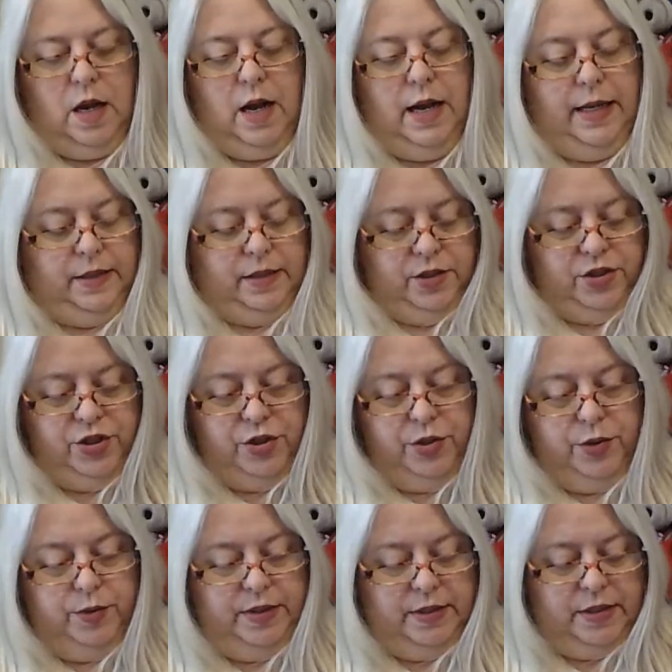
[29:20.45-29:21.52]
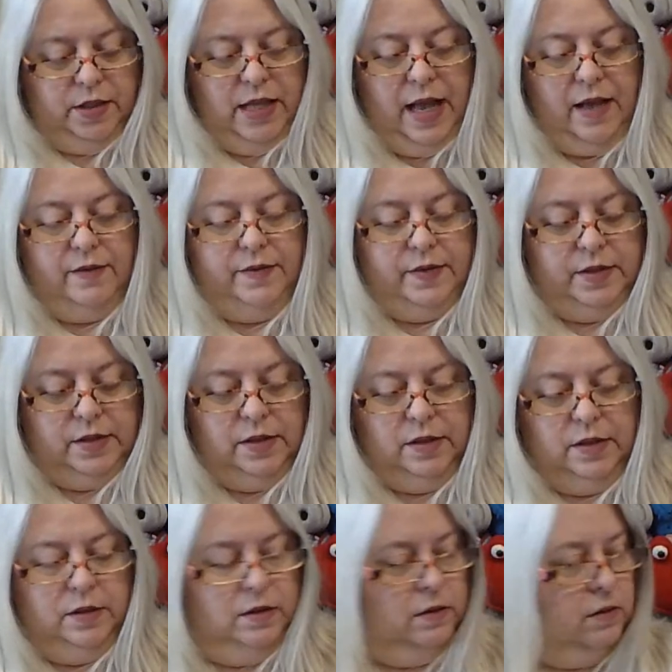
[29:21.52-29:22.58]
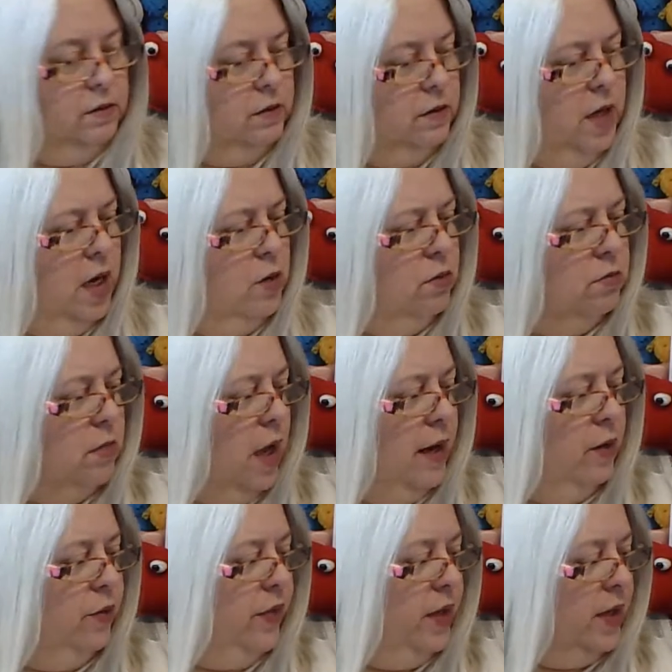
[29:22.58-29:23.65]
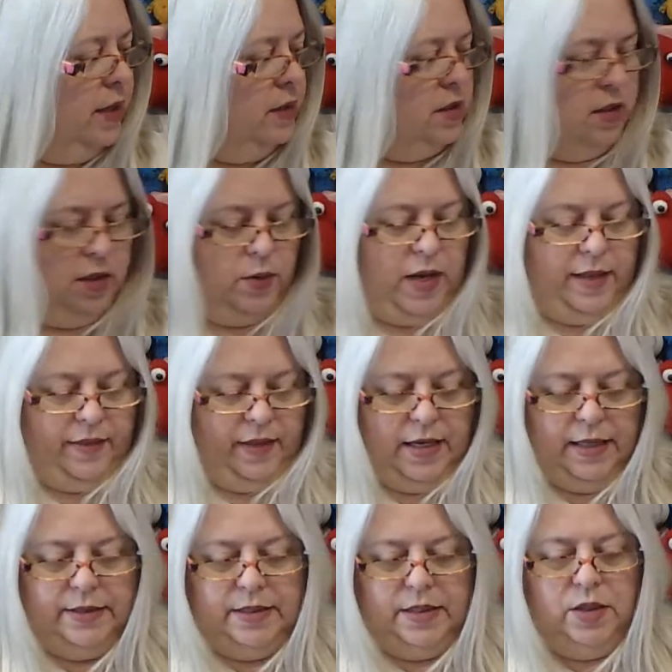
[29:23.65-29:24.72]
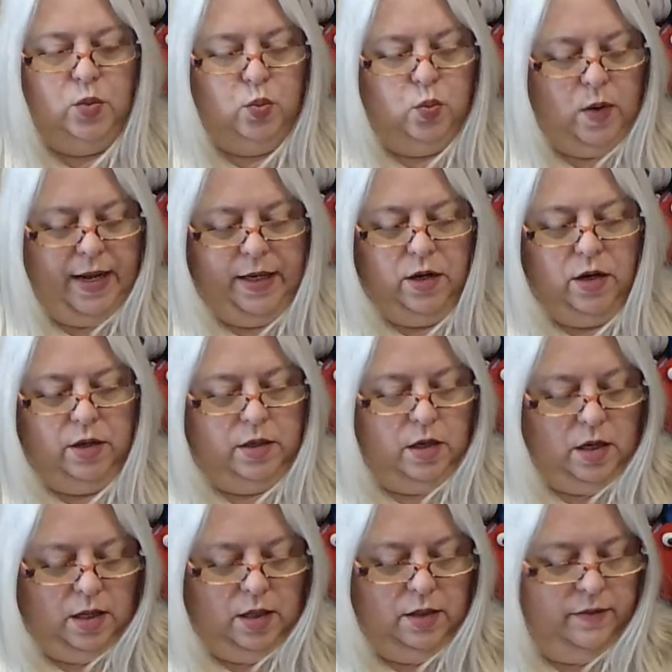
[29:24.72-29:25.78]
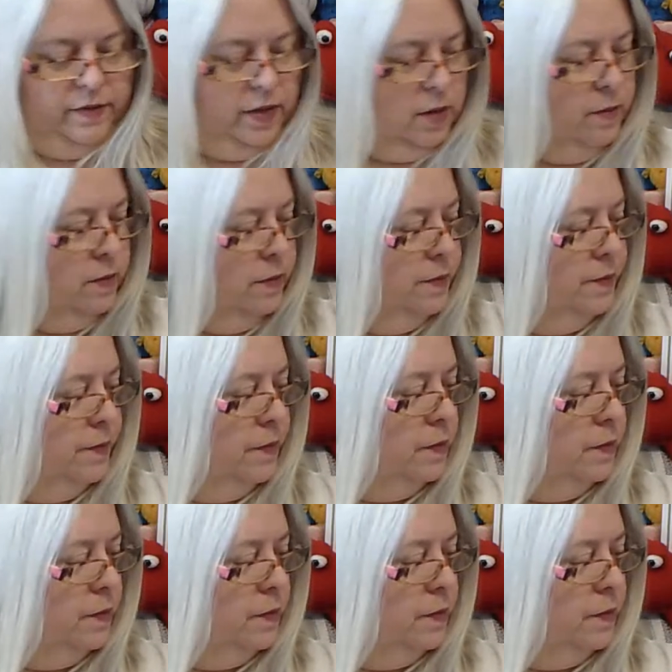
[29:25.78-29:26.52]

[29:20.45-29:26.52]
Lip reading: I do still have, no, I don't think I do. I think I did the white on all of them.